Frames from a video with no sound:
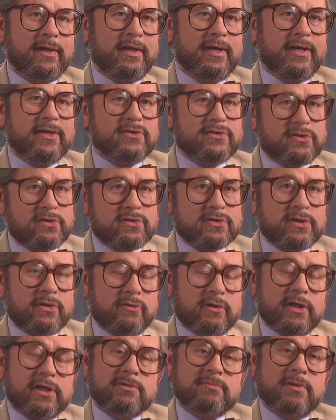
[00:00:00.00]
It's not so
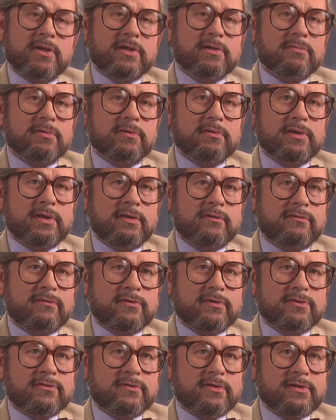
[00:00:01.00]
inexplicable if
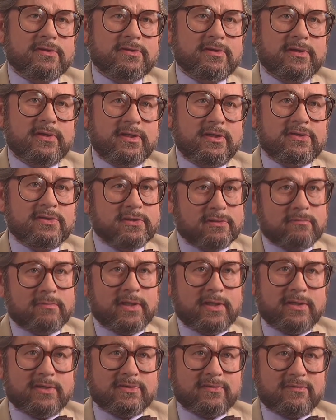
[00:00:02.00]
the strata isn't
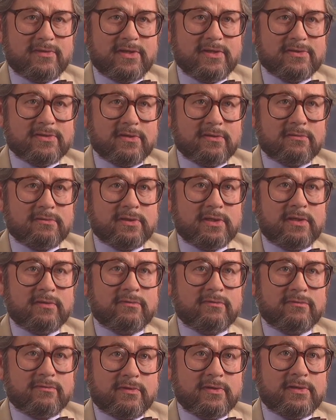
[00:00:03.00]
millions of years old and
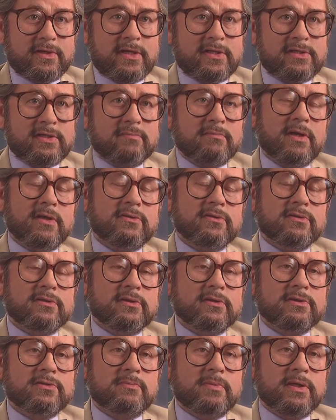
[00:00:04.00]
if the dating method
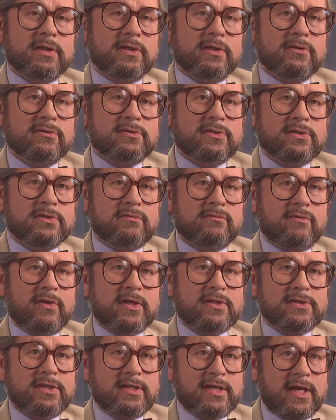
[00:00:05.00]
that's being used is in
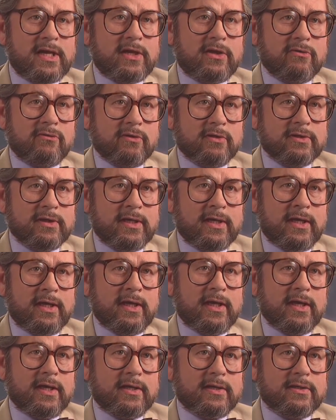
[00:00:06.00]
fact inaccurate.
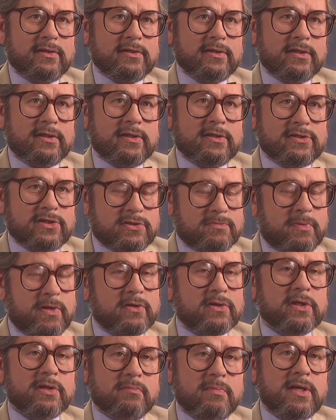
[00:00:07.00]
And I
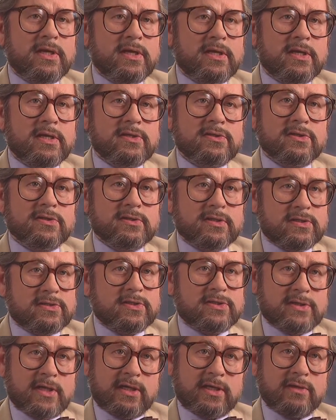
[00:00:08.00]
suspect that in many cases that's
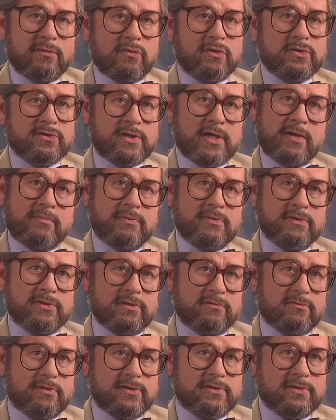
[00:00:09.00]
exactly what has happened
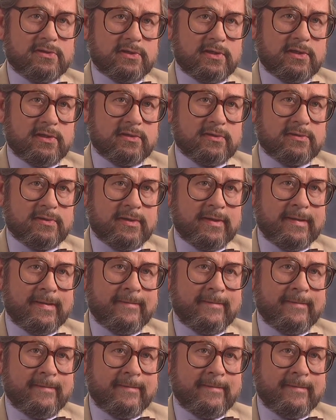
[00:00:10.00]
in recent years.